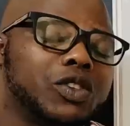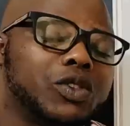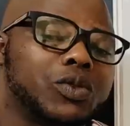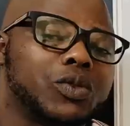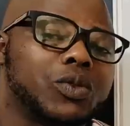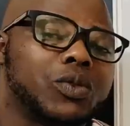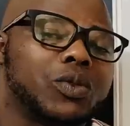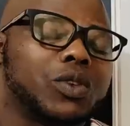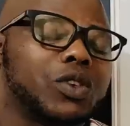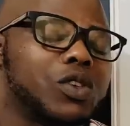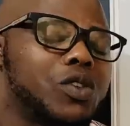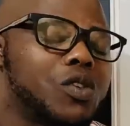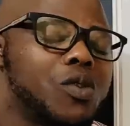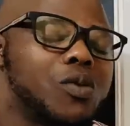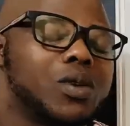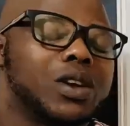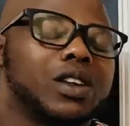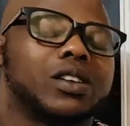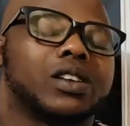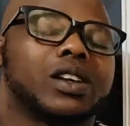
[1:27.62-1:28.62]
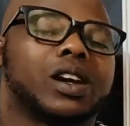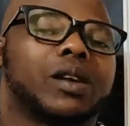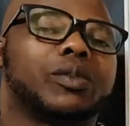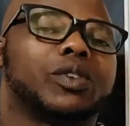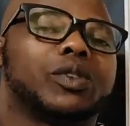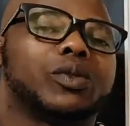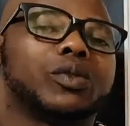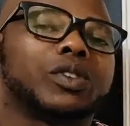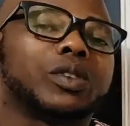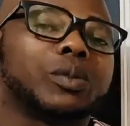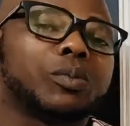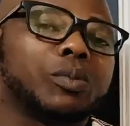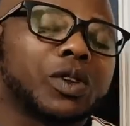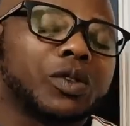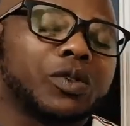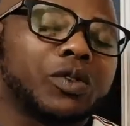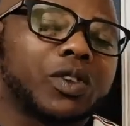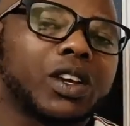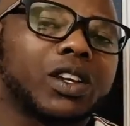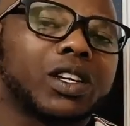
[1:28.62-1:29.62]
to know when it comes to
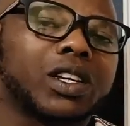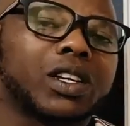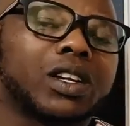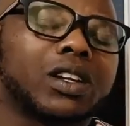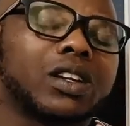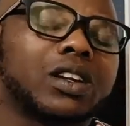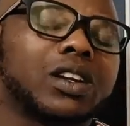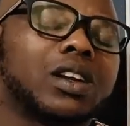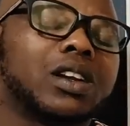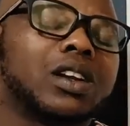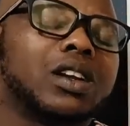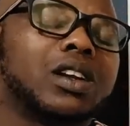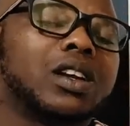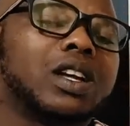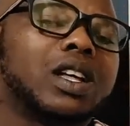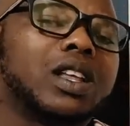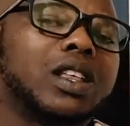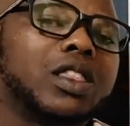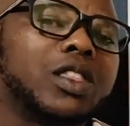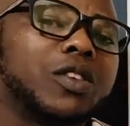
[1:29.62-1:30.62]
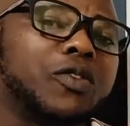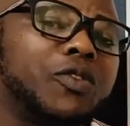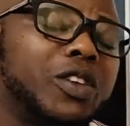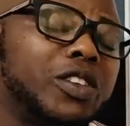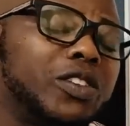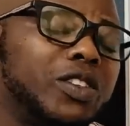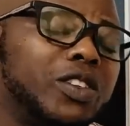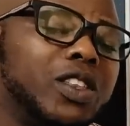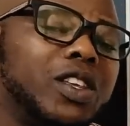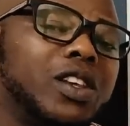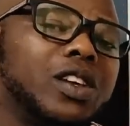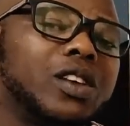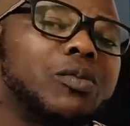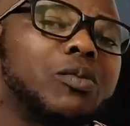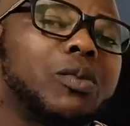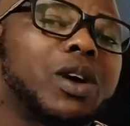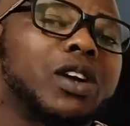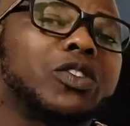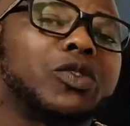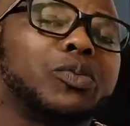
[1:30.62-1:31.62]
simplification. The first thing
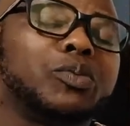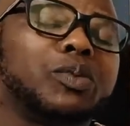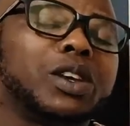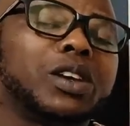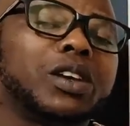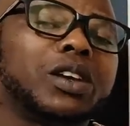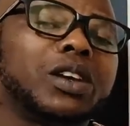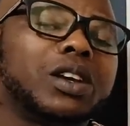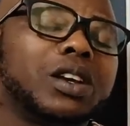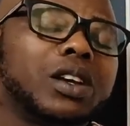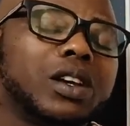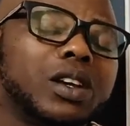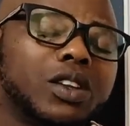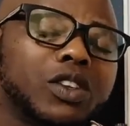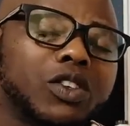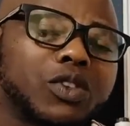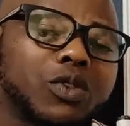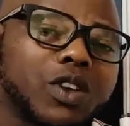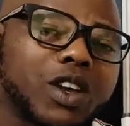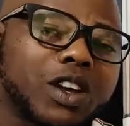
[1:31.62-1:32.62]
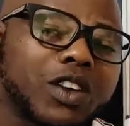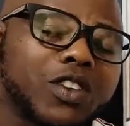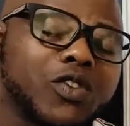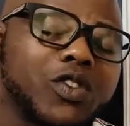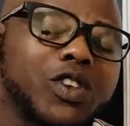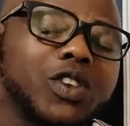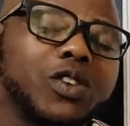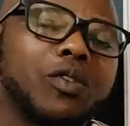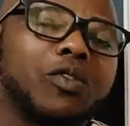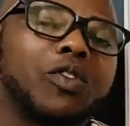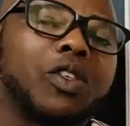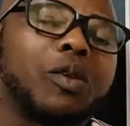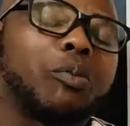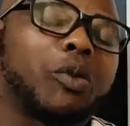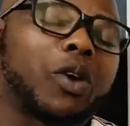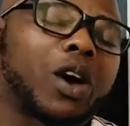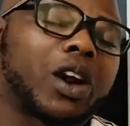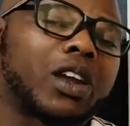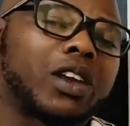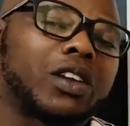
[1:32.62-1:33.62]
must be to get rid of the
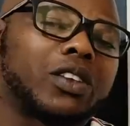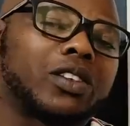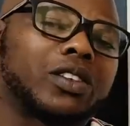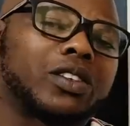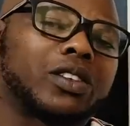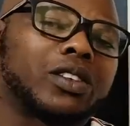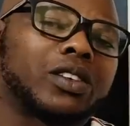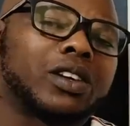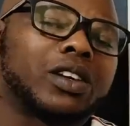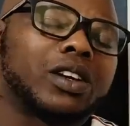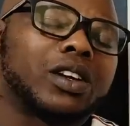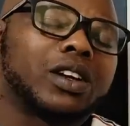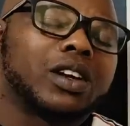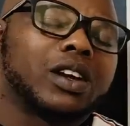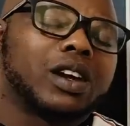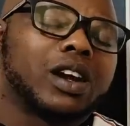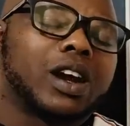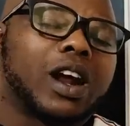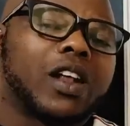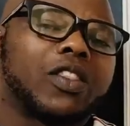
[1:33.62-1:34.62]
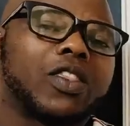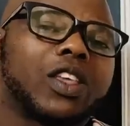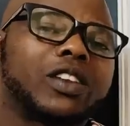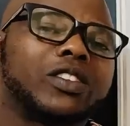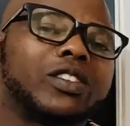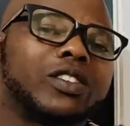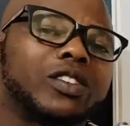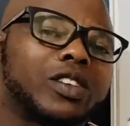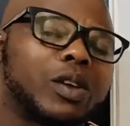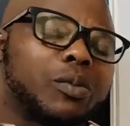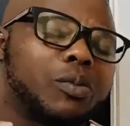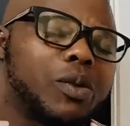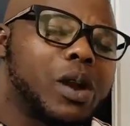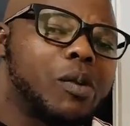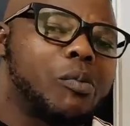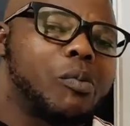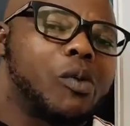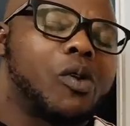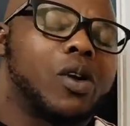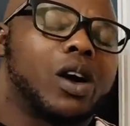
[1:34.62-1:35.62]
brackets. And that's step
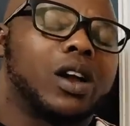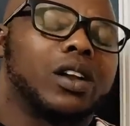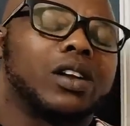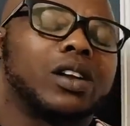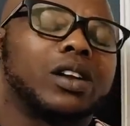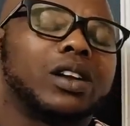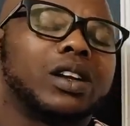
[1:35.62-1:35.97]
number 1.